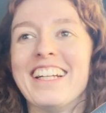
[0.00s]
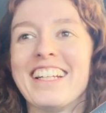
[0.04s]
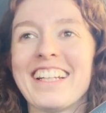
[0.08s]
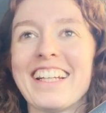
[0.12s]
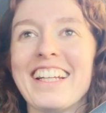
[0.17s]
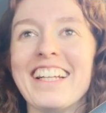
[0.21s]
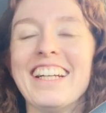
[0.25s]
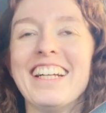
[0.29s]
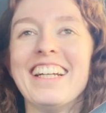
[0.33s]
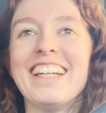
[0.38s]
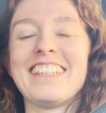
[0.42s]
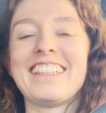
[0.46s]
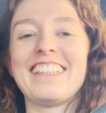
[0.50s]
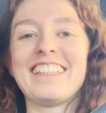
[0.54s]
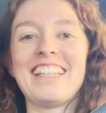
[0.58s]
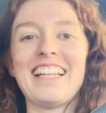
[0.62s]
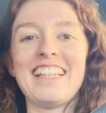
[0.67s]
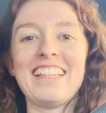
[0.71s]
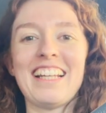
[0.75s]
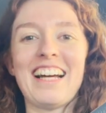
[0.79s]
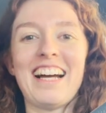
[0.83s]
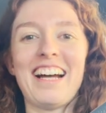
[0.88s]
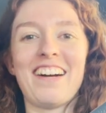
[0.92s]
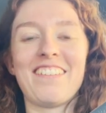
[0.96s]
so then
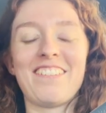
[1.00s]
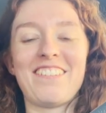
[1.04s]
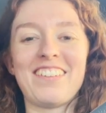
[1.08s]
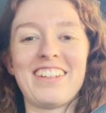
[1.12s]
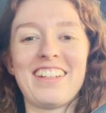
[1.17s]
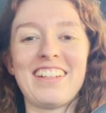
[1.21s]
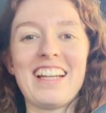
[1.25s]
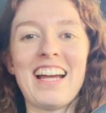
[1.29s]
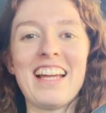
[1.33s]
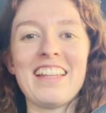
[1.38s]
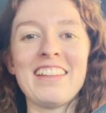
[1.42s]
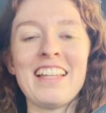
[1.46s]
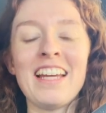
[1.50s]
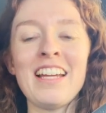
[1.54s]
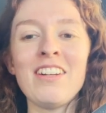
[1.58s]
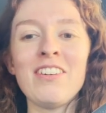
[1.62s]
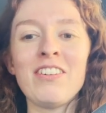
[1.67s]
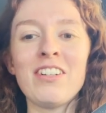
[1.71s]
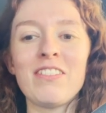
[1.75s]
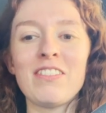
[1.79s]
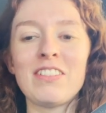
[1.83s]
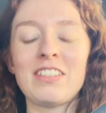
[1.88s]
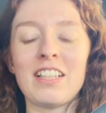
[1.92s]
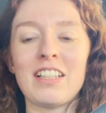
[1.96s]
that happened. And then all
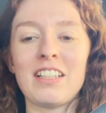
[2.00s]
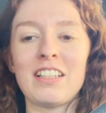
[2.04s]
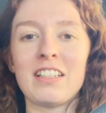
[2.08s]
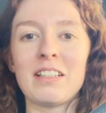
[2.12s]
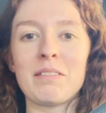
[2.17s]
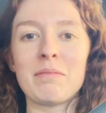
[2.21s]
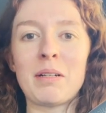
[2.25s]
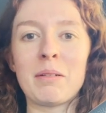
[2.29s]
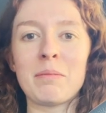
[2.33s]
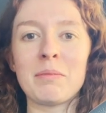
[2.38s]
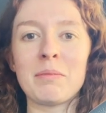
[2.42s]
of a sudden the mum